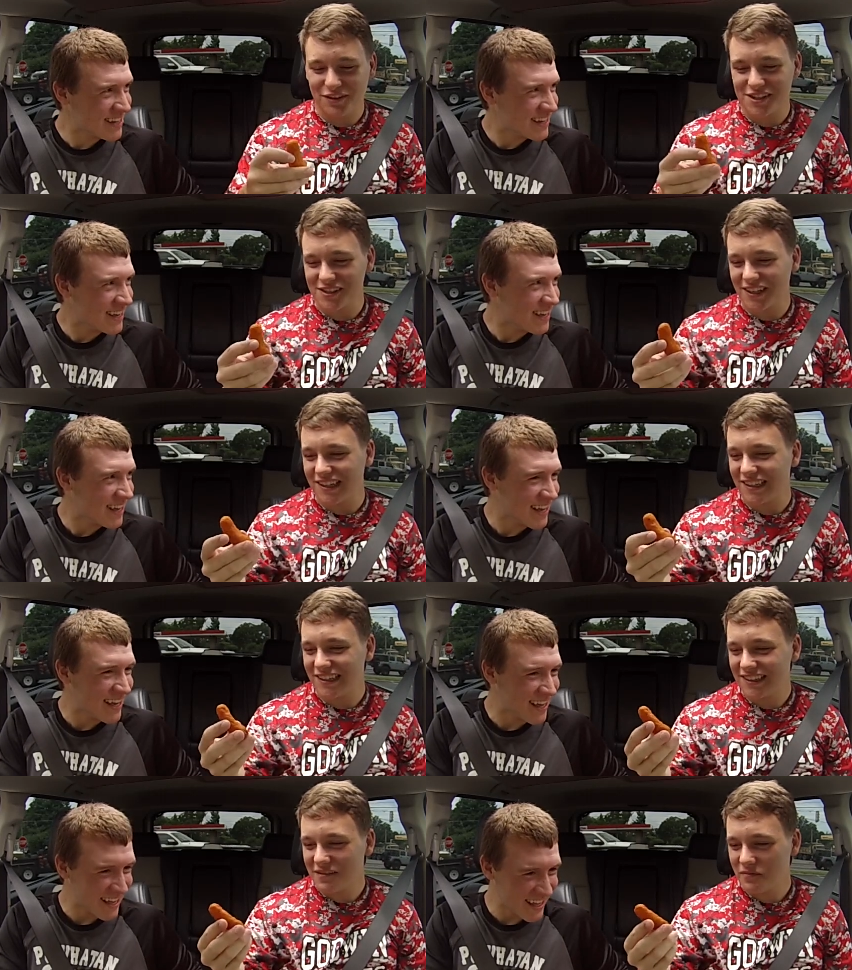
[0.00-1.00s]
Speaker 1: first. Okay.
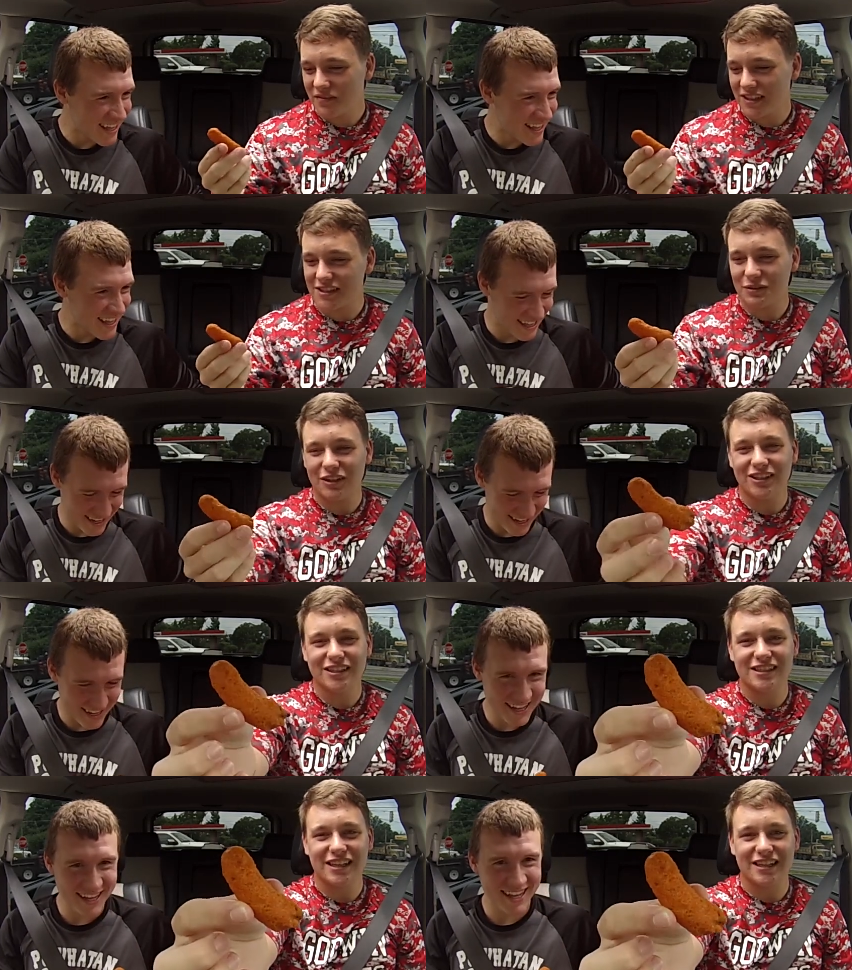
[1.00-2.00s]
This is what it
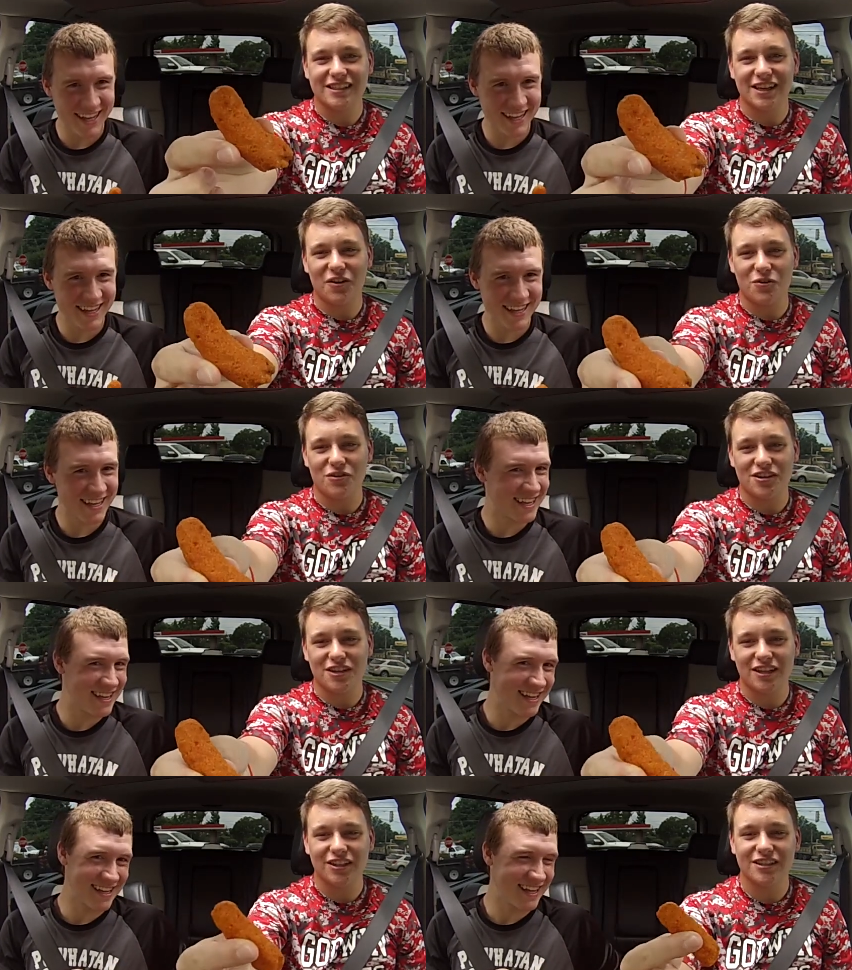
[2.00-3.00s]
looks like. It's like
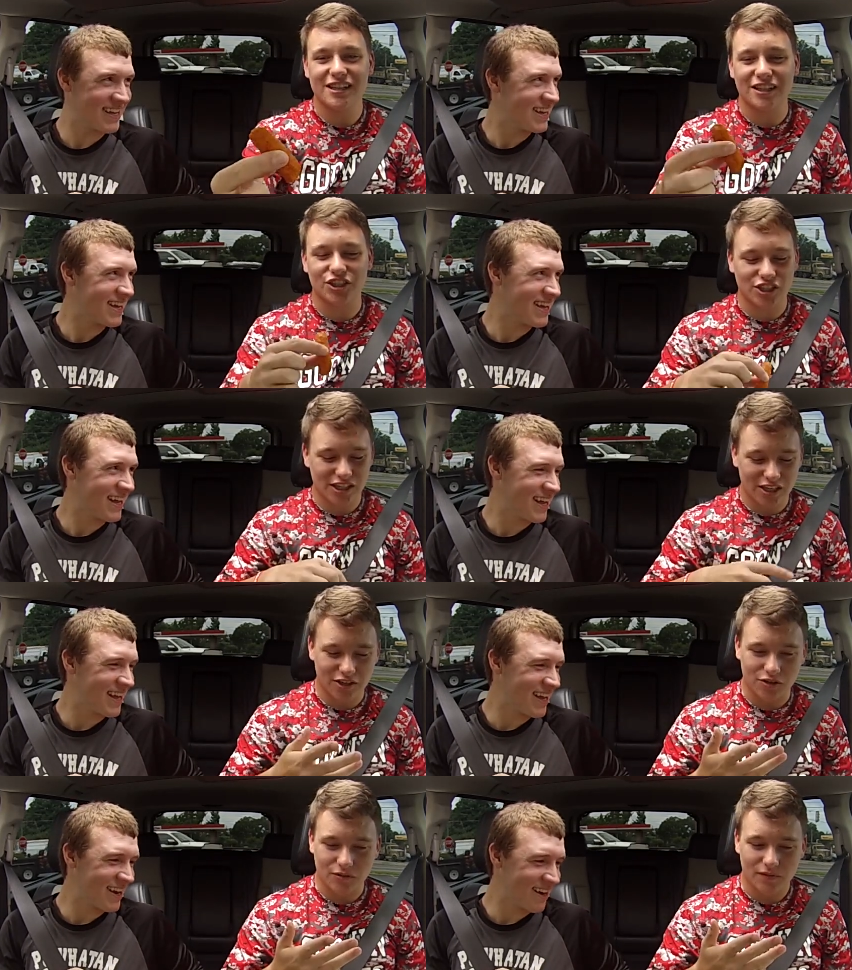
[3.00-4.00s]
orange. It looks like a
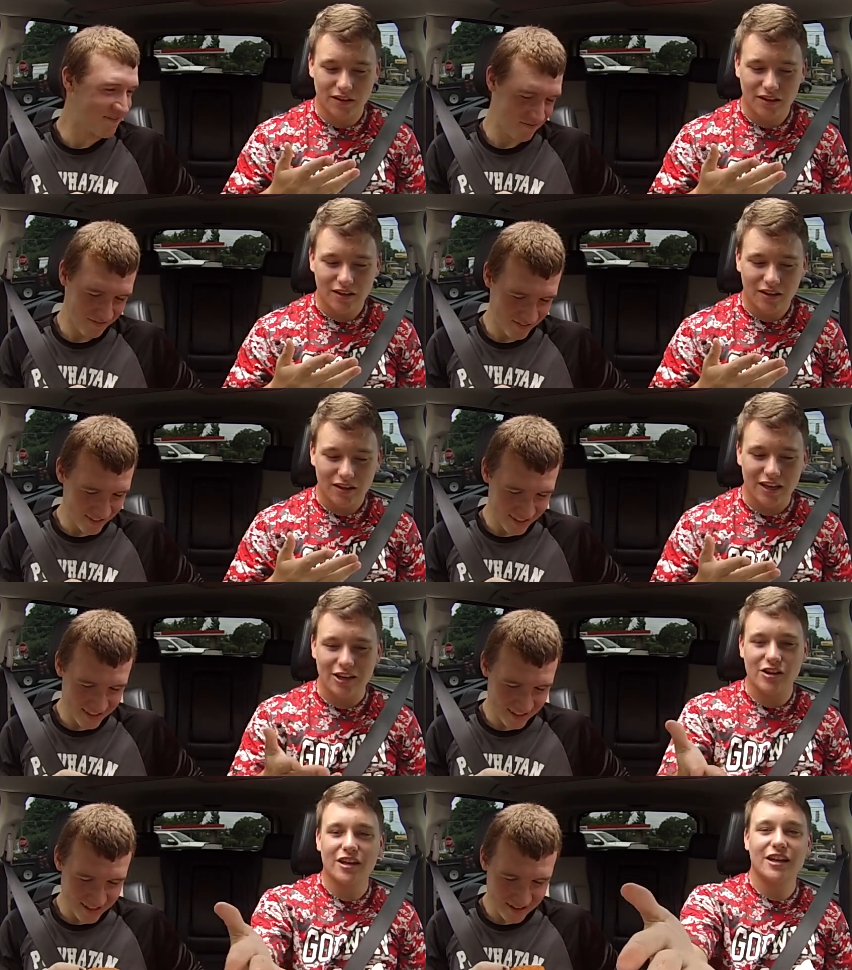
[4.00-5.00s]
Cheeto,
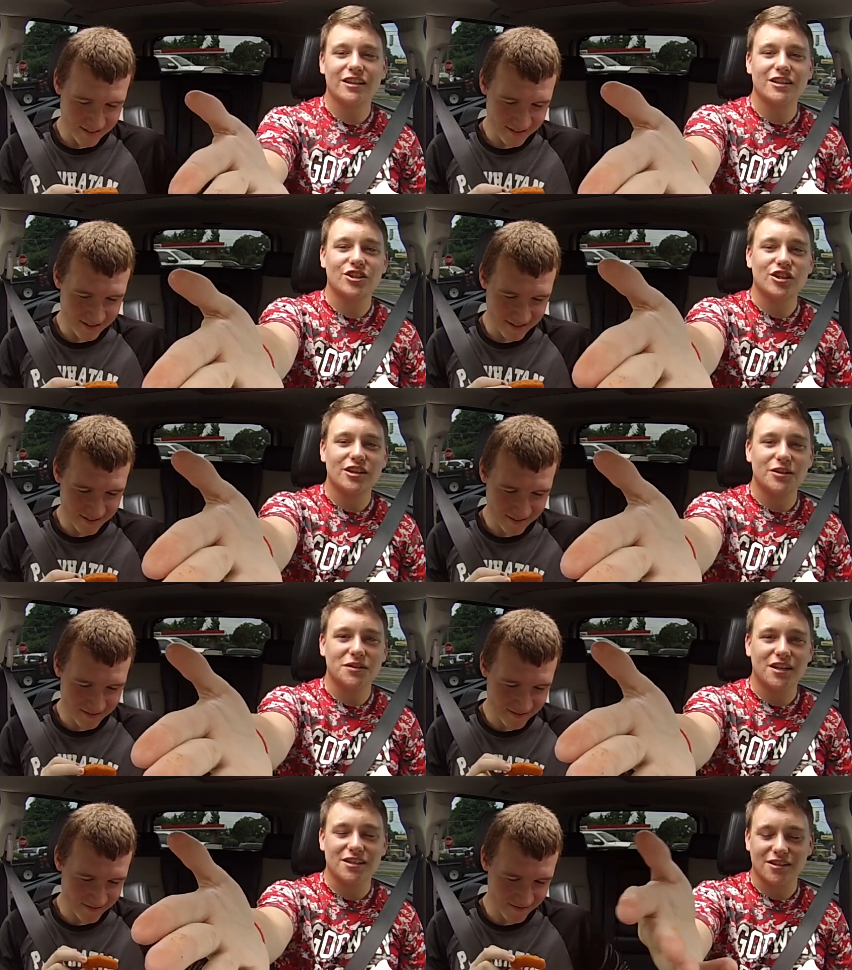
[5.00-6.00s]
and you get like the
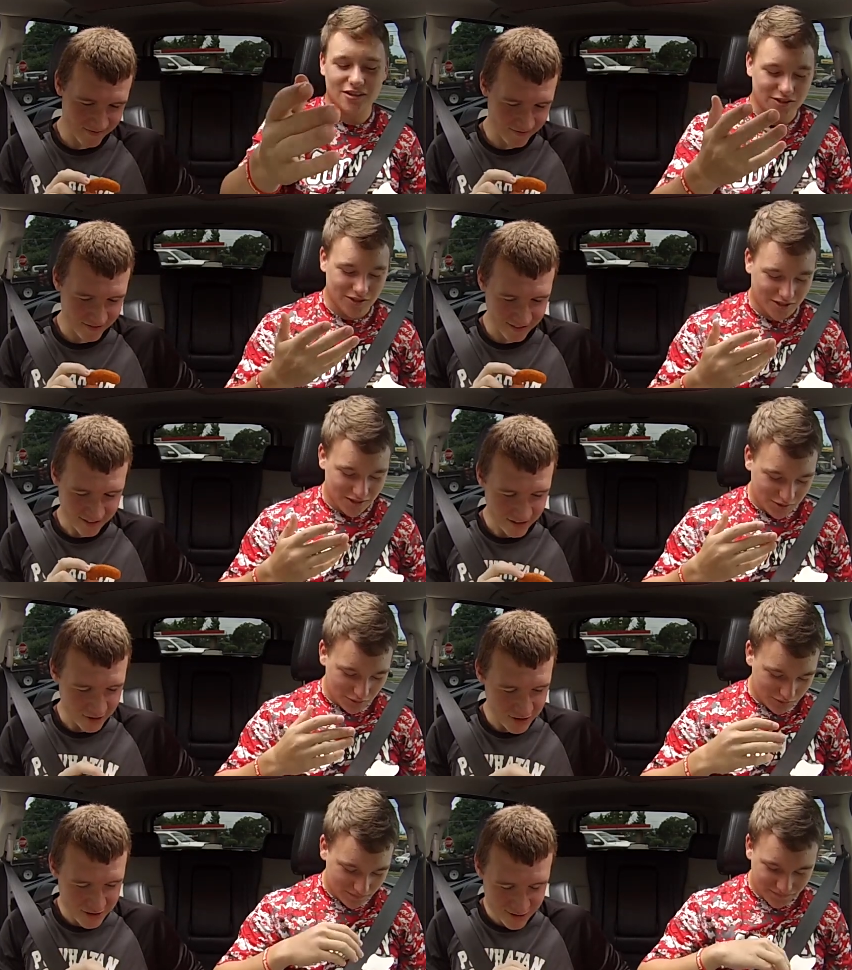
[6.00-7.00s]
Cheeto dust on your. Ew.
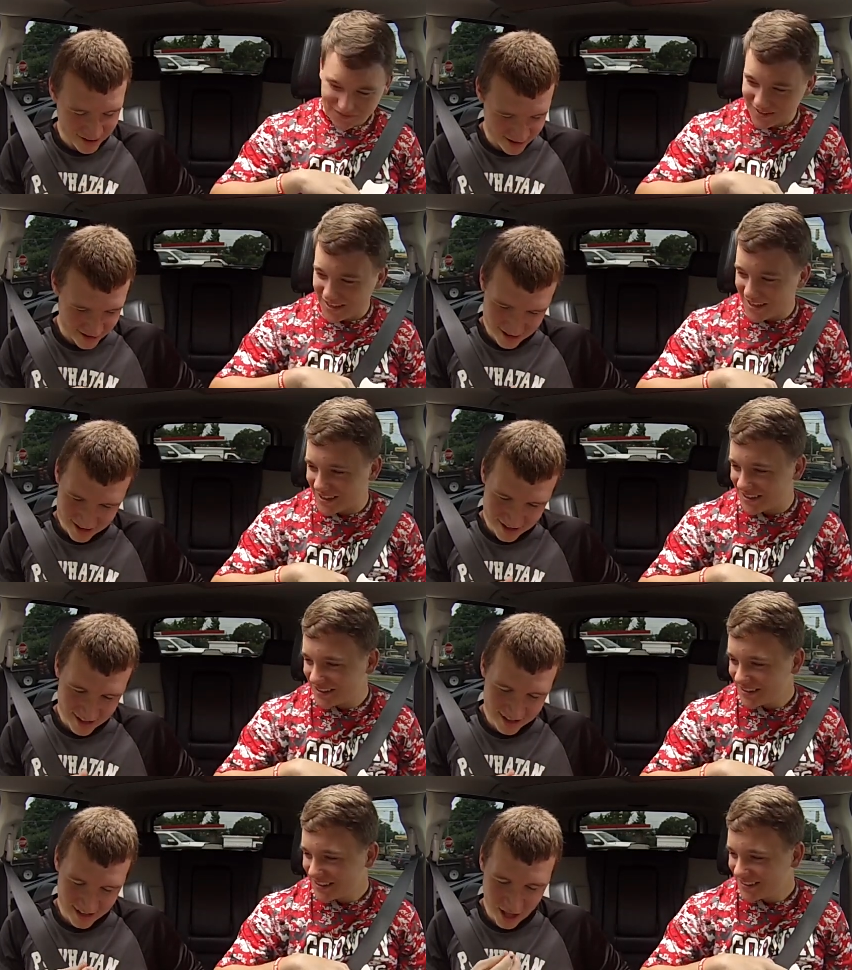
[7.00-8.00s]
Do you? Yeah.
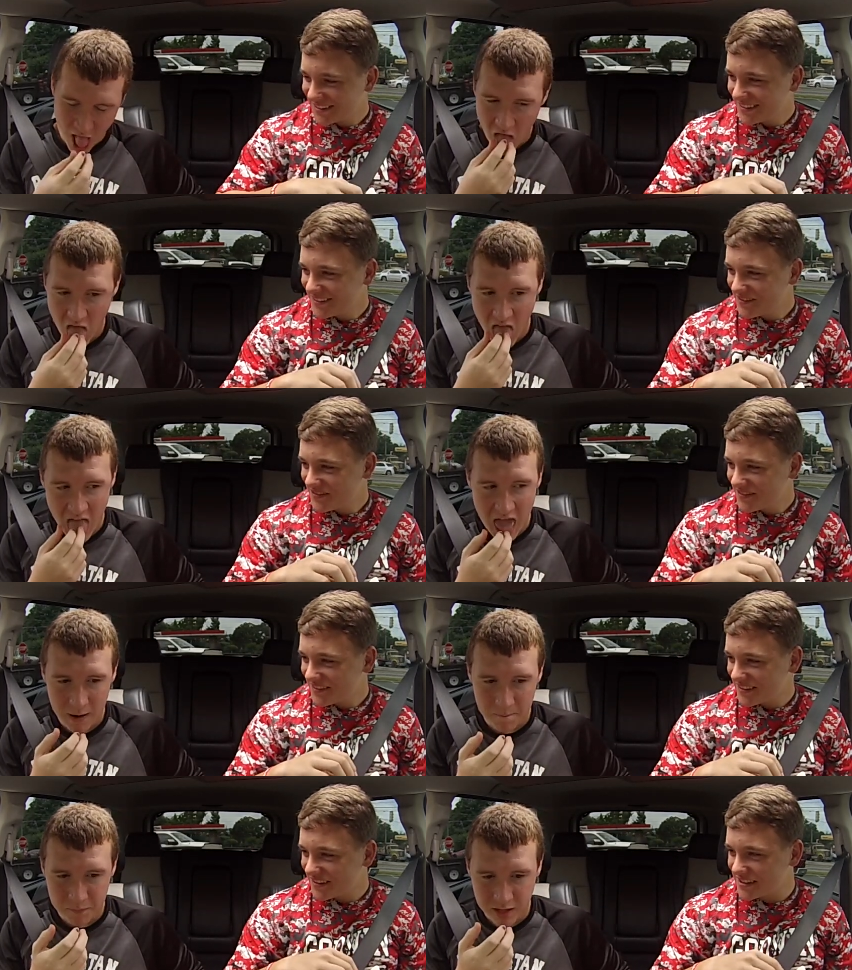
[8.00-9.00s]

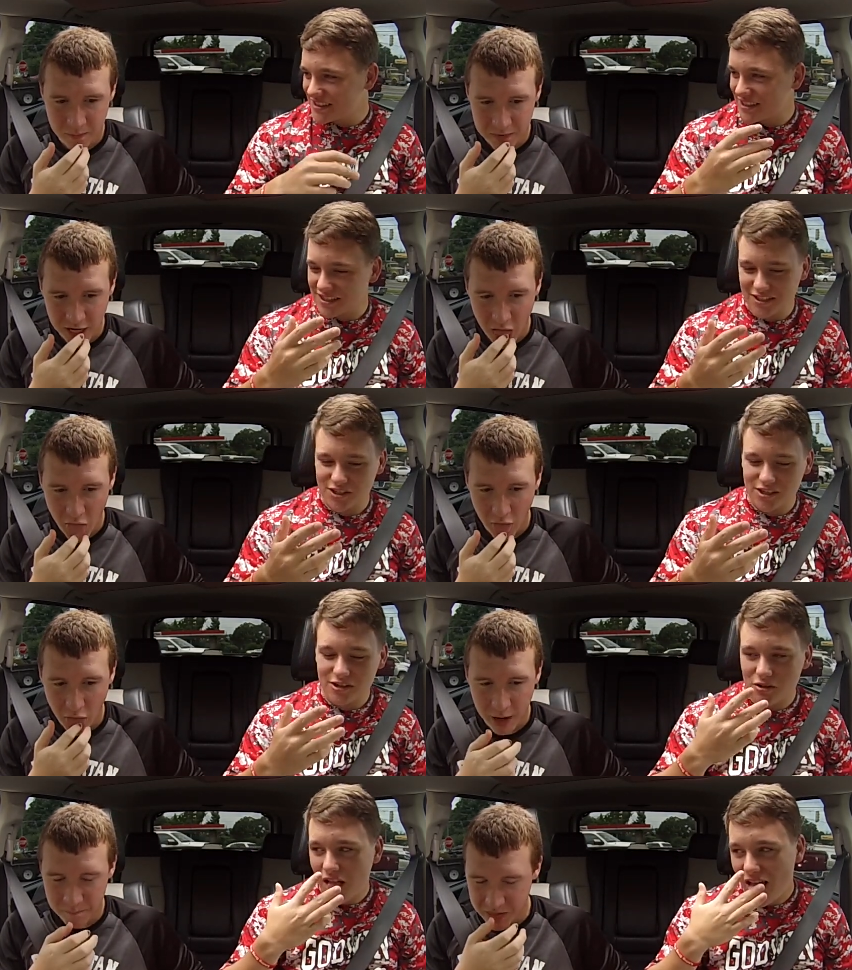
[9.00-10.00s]
Does it taste like a
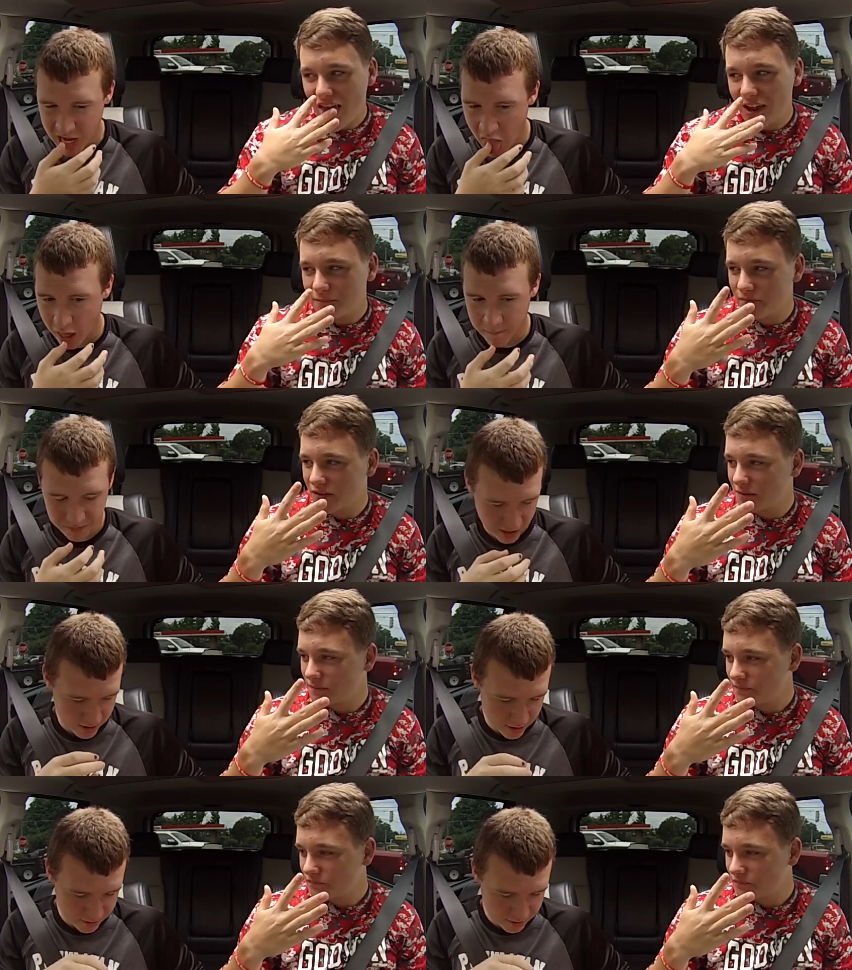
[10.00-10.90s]
Cheeto? I